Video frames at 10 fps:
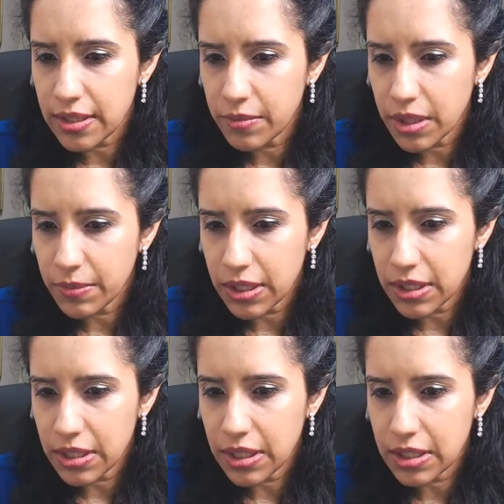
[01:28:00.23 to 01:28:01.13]
Simran
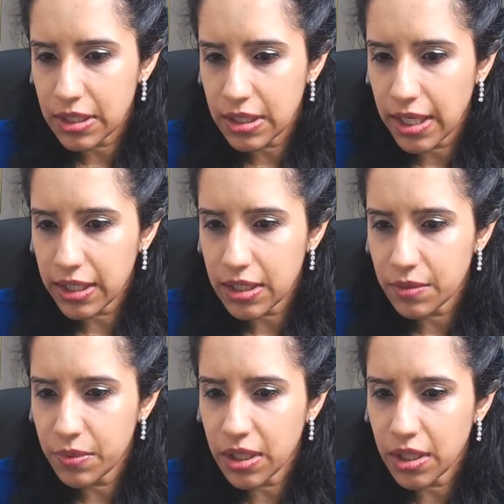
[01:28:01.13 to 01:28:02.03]
Batiji has thanked
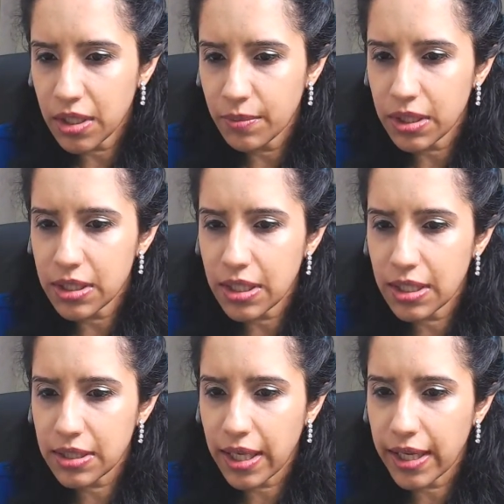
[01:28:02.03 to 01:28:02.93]
me. Batija
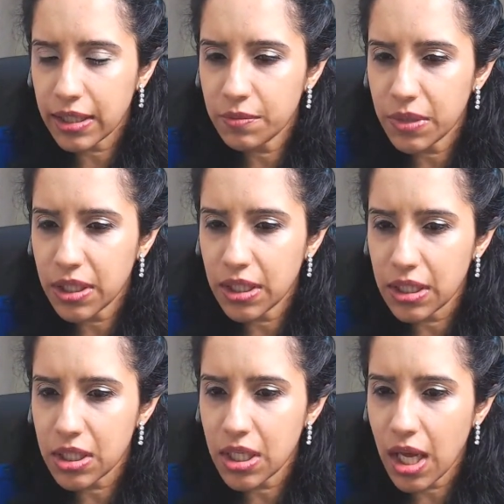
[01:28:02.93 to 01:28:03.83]
has thanked me.
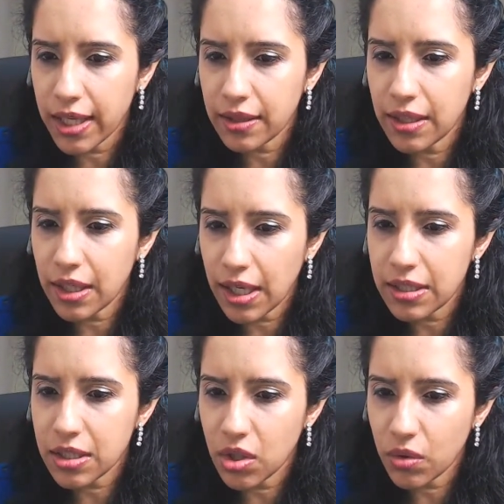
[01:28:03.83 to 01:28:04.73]
Nisha, I think I
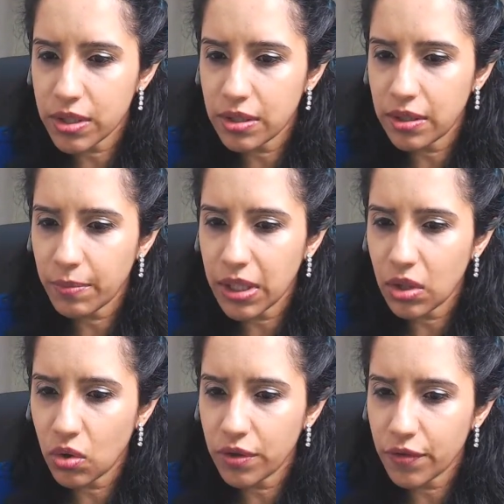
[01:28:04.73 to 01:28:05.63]
answered your question. Let me
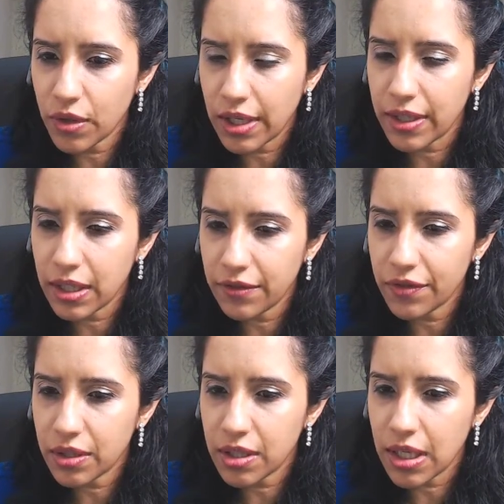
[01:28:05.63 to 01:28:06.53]
know if you have any
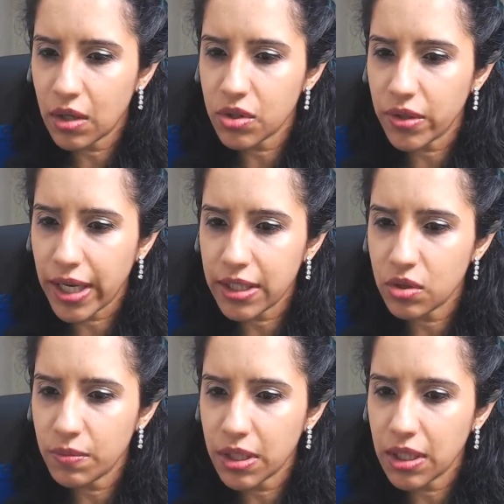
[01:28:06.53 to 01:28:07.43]
further doubts. Write
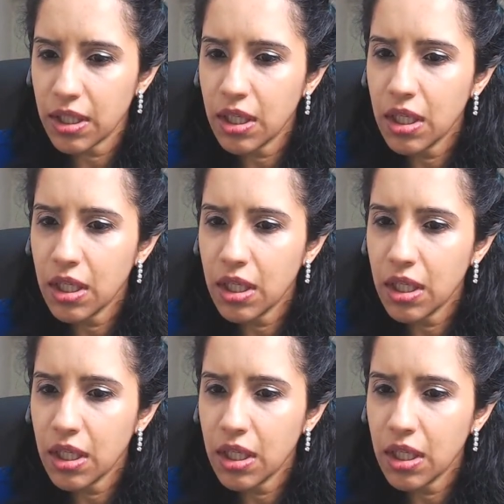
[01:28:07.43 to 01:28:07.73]
to me.